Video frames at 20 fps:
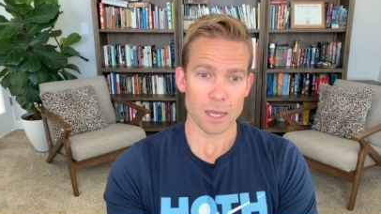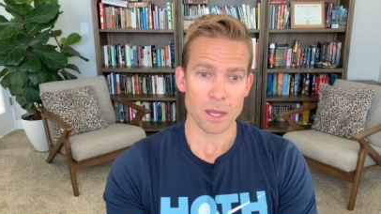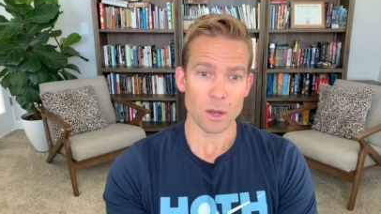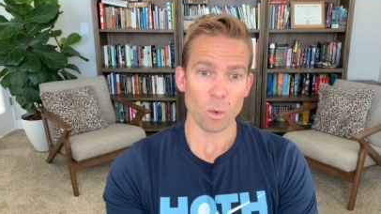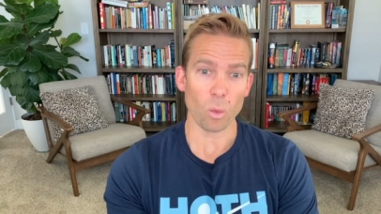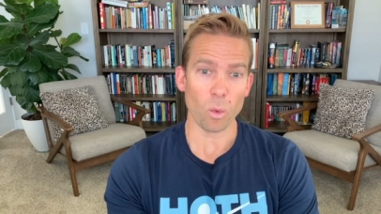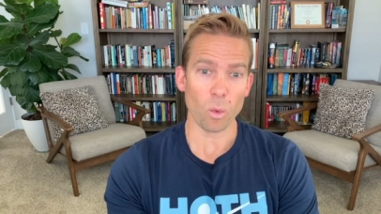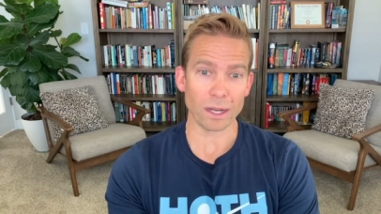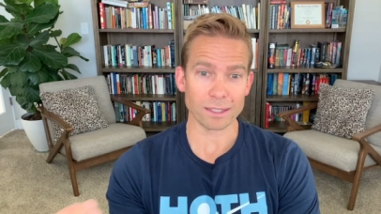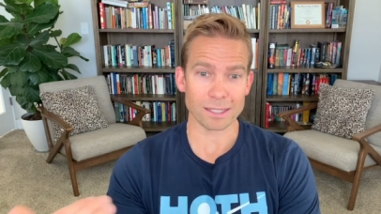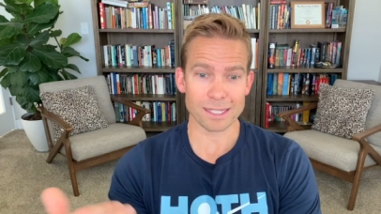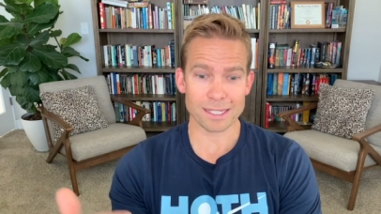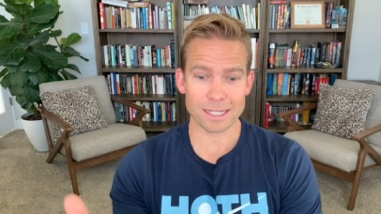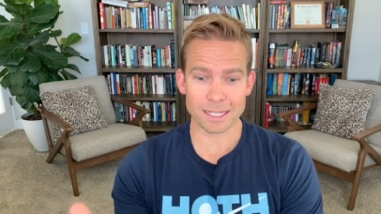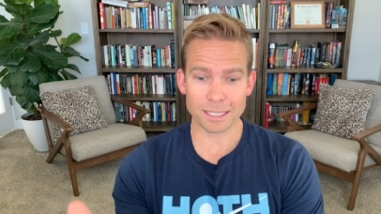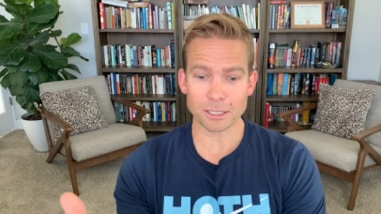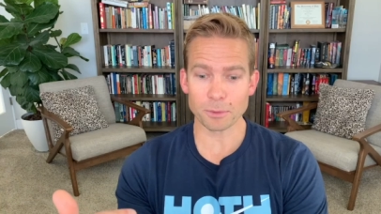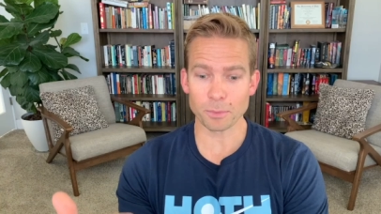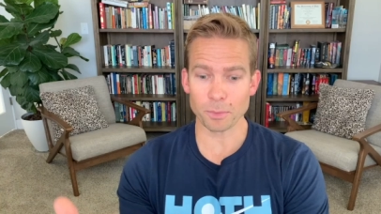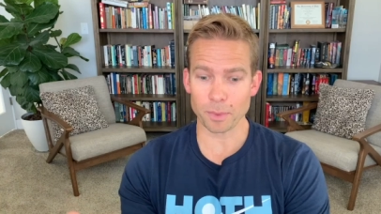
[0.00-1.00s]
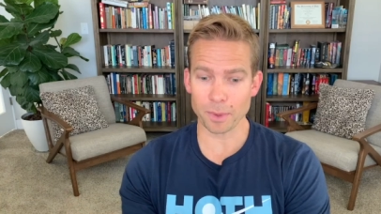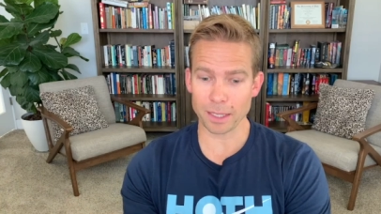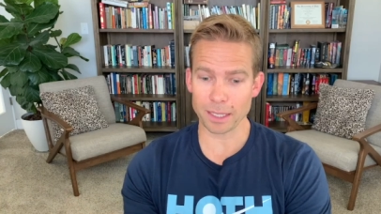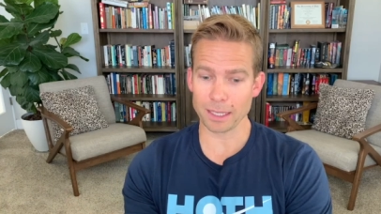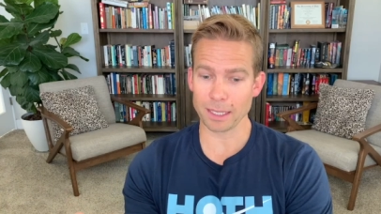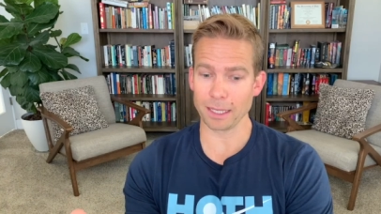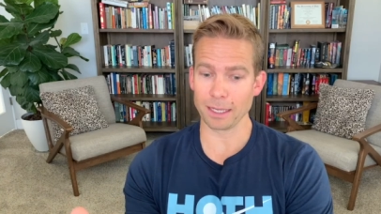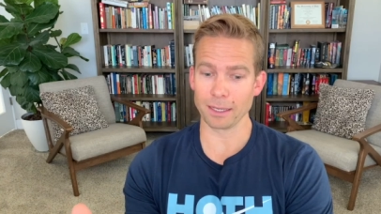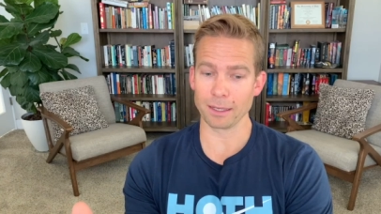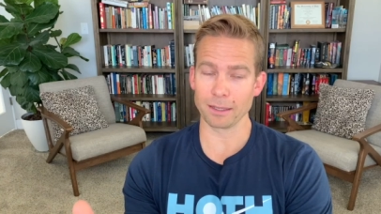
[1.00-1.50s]
while still
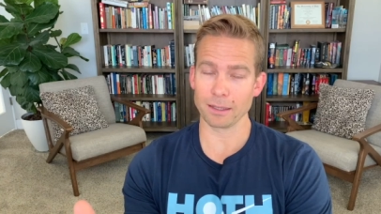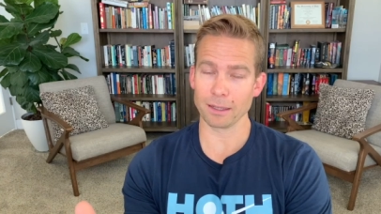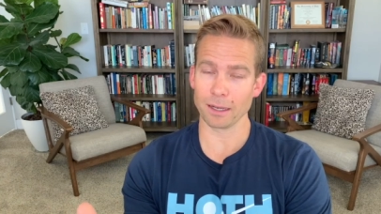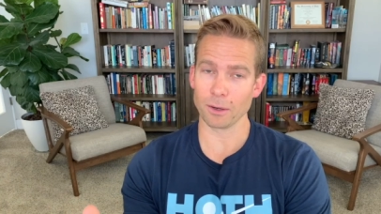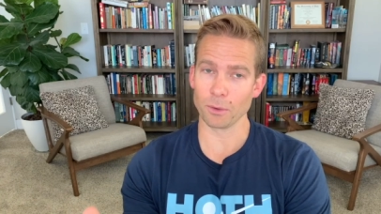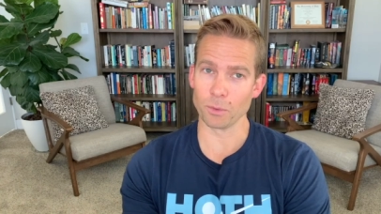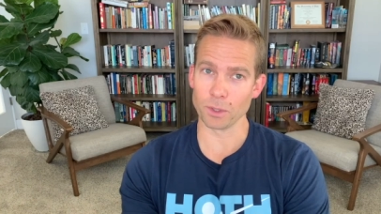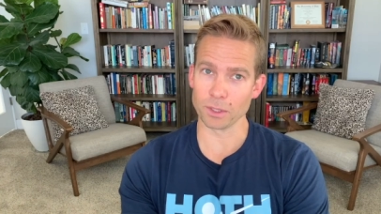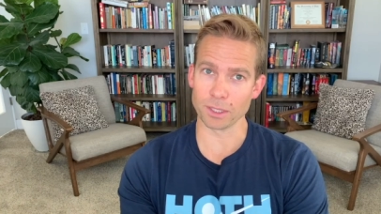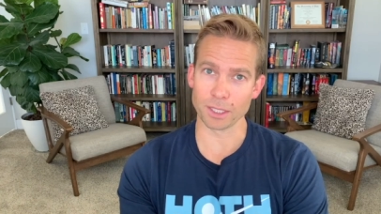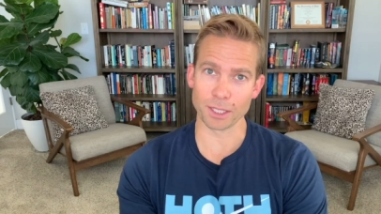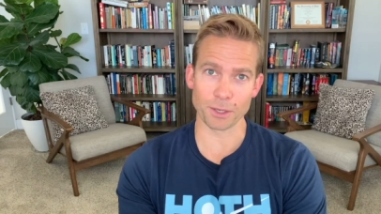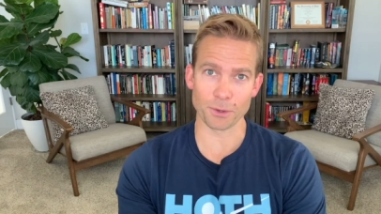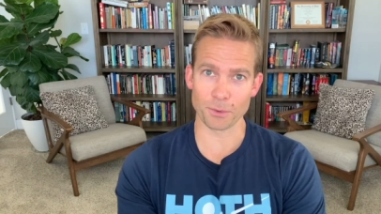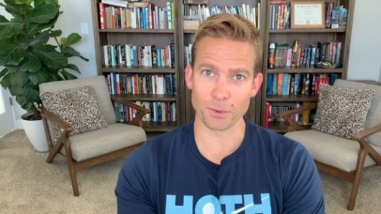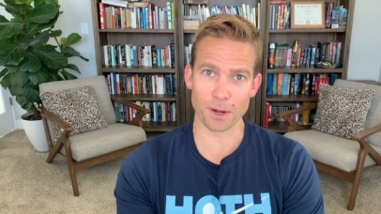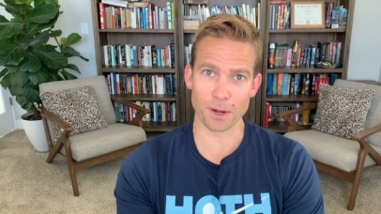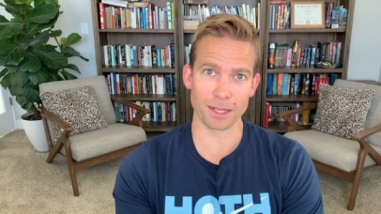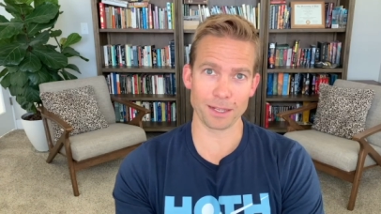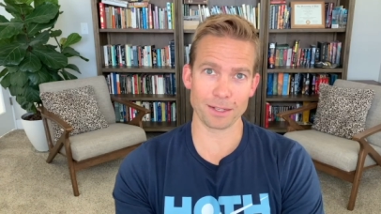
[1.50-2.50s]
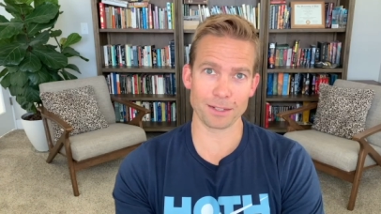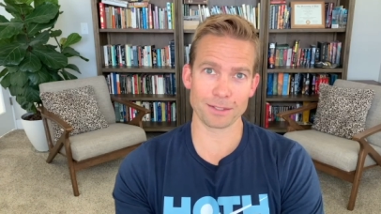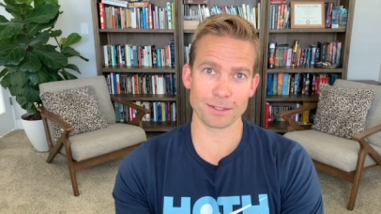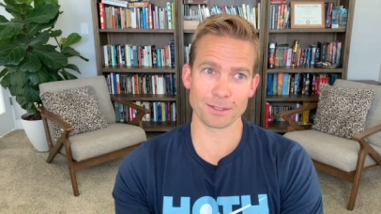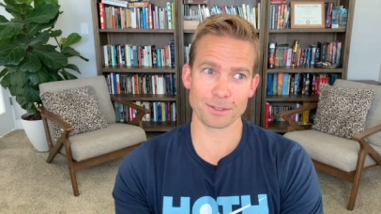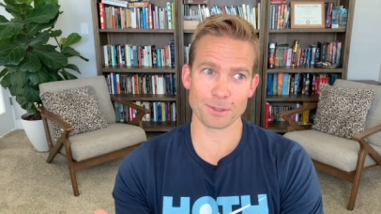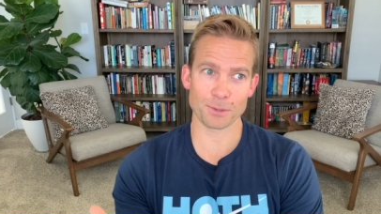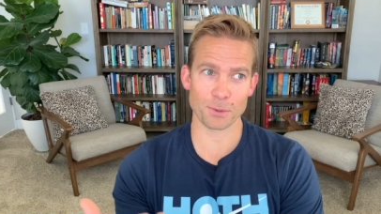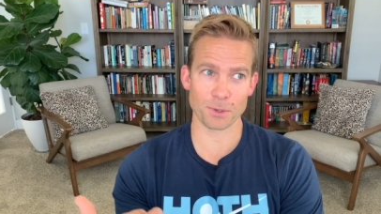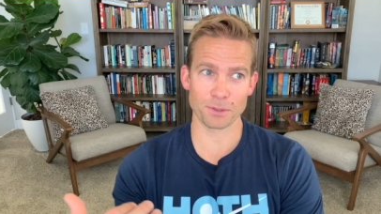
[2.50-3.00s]
being a really great
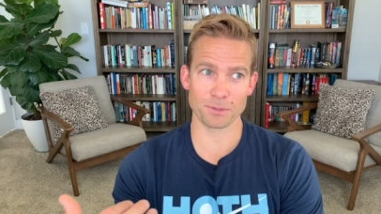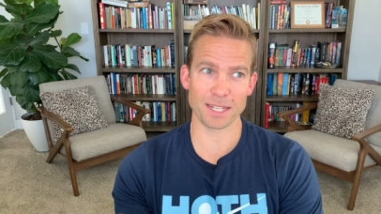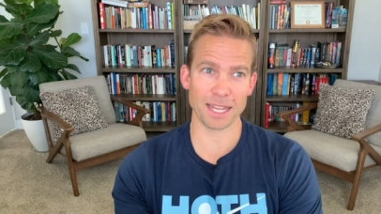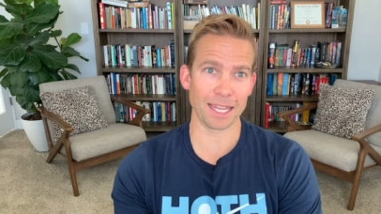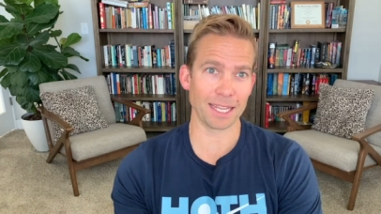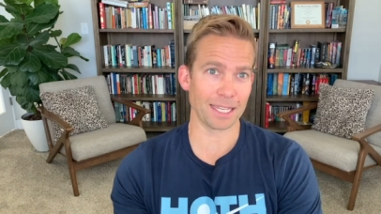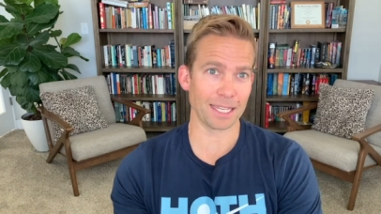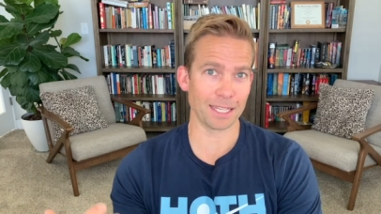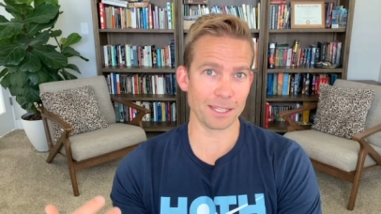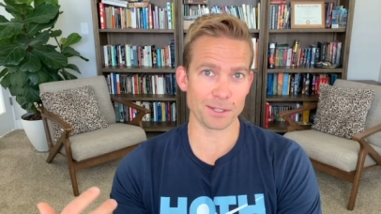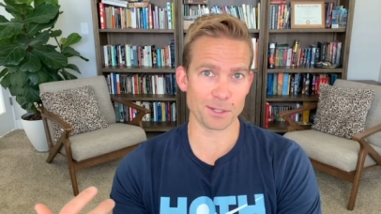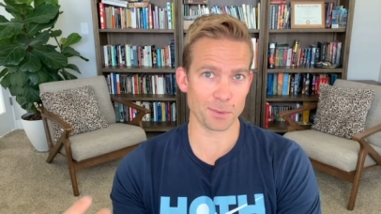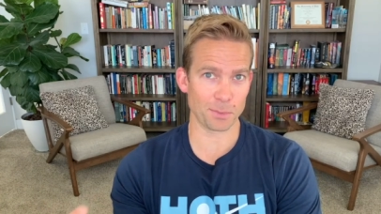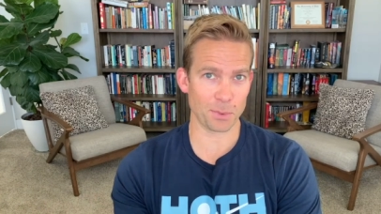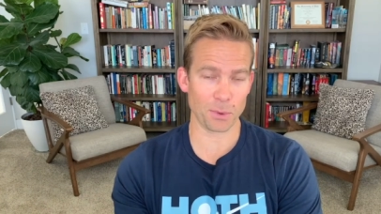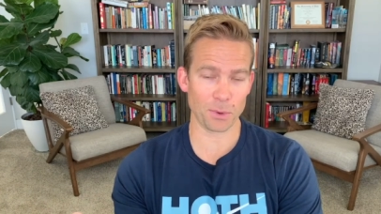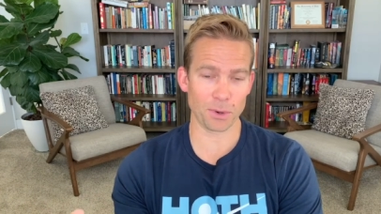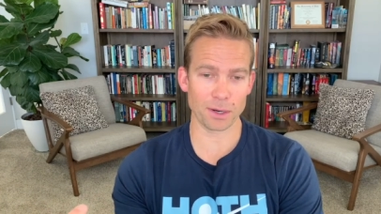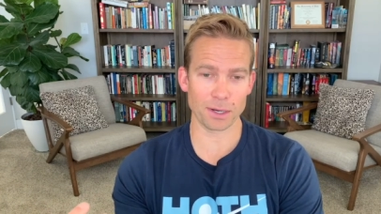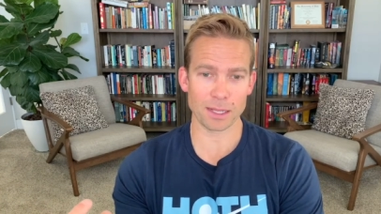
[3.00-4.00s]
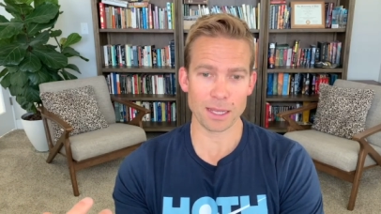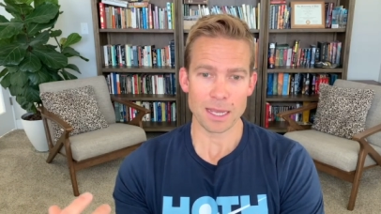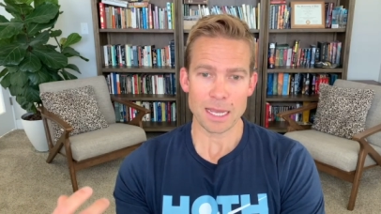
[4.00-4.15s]
sort of tanky support.